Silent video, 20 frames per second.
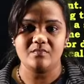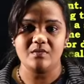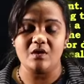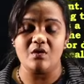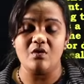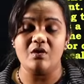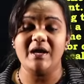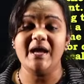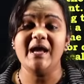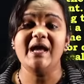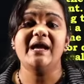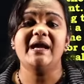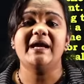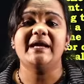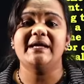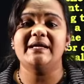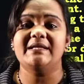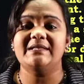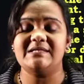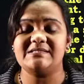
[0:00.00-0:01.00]
Okay,
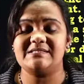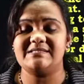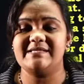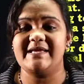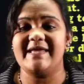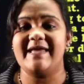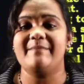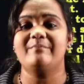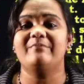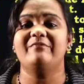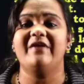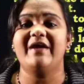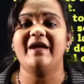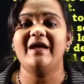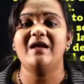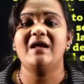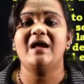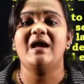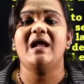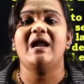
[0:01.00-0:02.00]
in the same way,
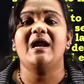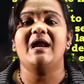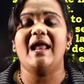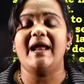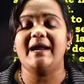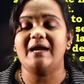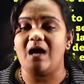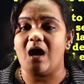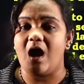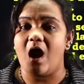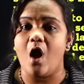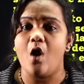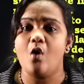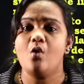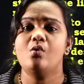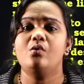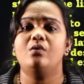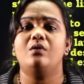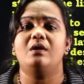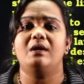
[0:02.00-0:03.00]
like
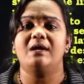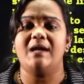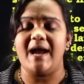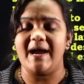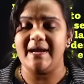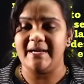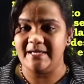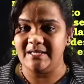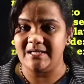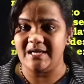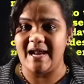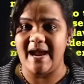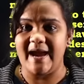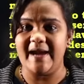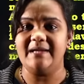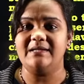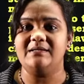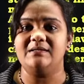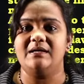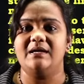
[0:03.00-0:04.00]
how in
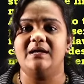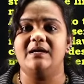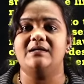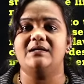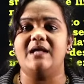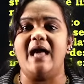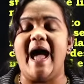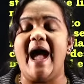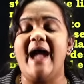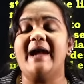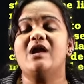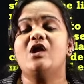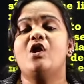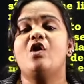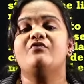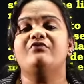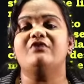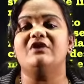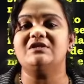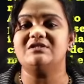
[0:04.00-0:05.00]
light, angle
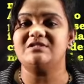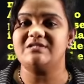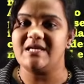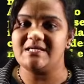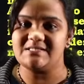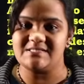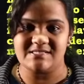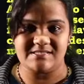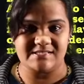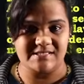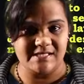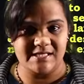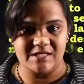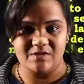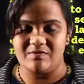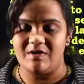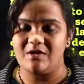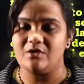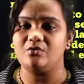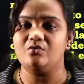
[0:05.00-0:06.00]
of incidence is
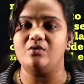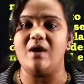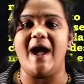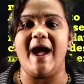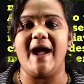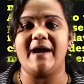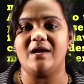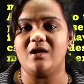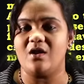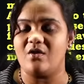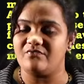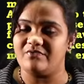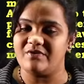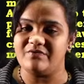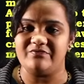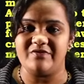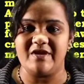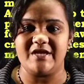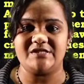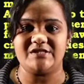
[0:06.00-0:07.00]
equal to angle of
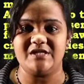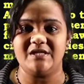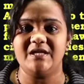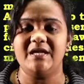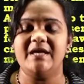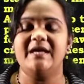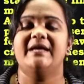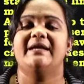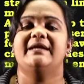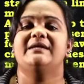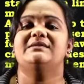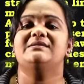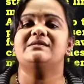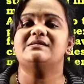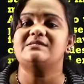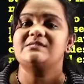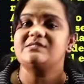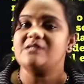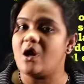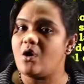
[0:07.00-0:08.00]
reflection. In the
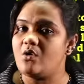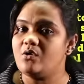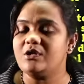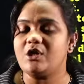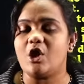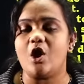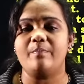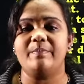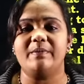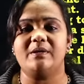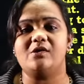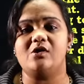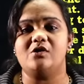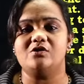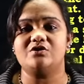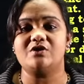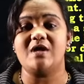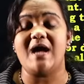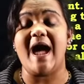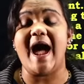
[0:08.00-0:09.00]
sound topic
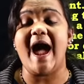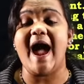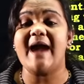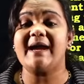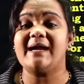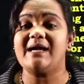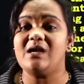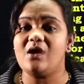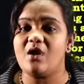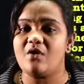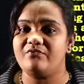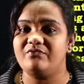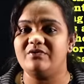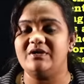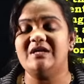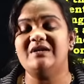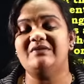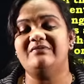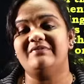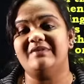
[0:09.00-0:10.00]
also, angle of
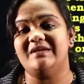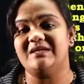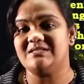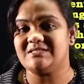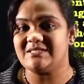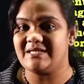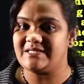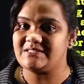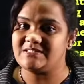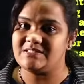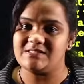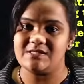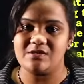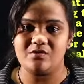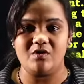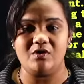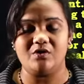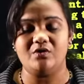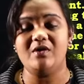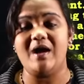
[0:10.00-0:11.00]
incidence is
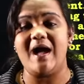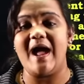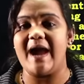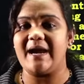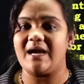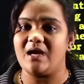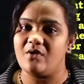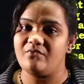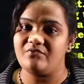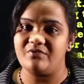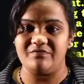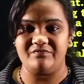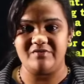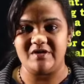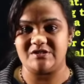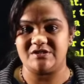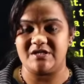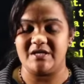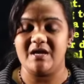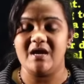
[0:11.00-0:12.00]
equal to angle of
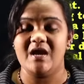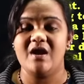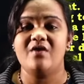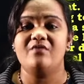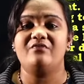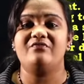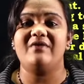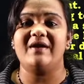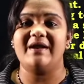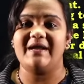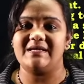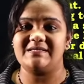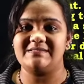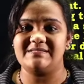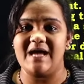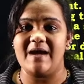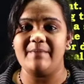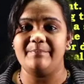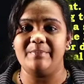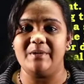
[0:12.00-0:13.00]
reflection. For
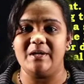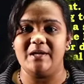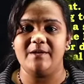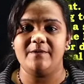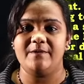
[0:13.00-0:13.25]
example,